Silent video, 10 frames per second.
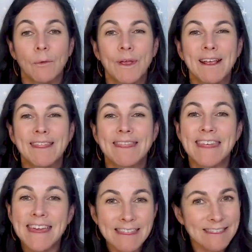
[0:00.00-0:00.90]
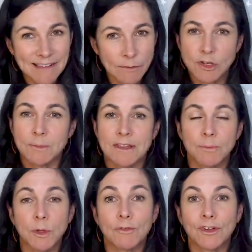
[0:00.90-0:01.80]
We think sleep should be this
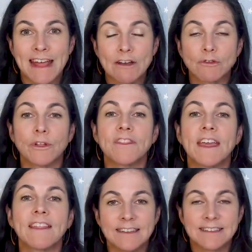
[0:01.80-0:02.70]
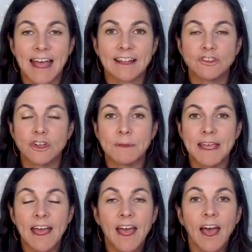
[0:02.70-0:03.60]
beautiful natural thing. The signs should
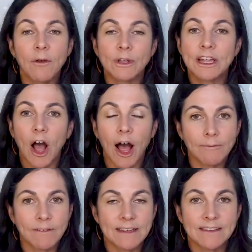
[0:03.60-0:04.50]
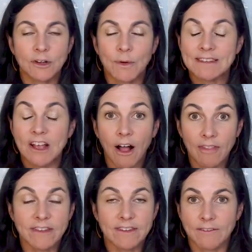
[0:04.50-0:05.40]
be really obvious. I see all
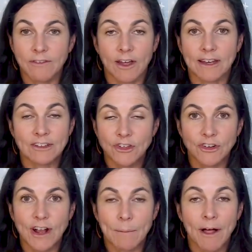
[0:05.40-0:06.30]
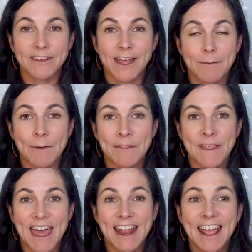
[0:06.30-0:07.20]
this stuff on Instagram all the time about
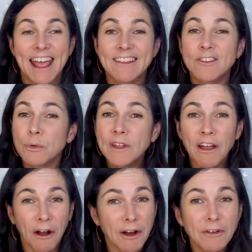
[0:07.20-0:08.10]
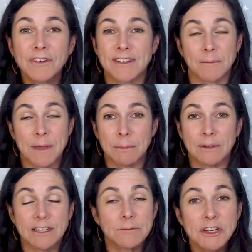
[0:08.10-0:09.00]
that. It's really hard for some
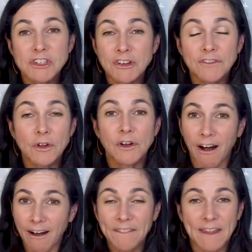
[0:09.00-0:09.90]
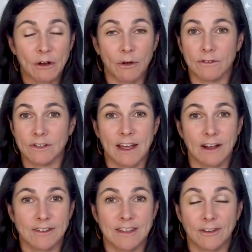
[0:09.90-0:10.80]
people, especially if you're caught in that
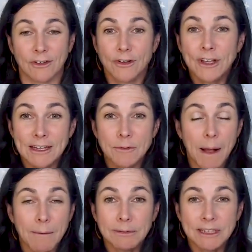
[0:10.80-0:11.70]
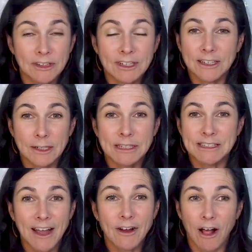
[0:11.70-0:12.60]
overtired cycle. Your kids probably look a little bit
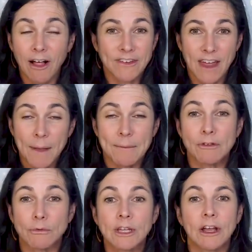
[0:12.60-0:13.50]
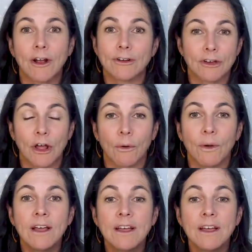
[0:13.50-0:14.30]
tired all the time, and it's really hard to know.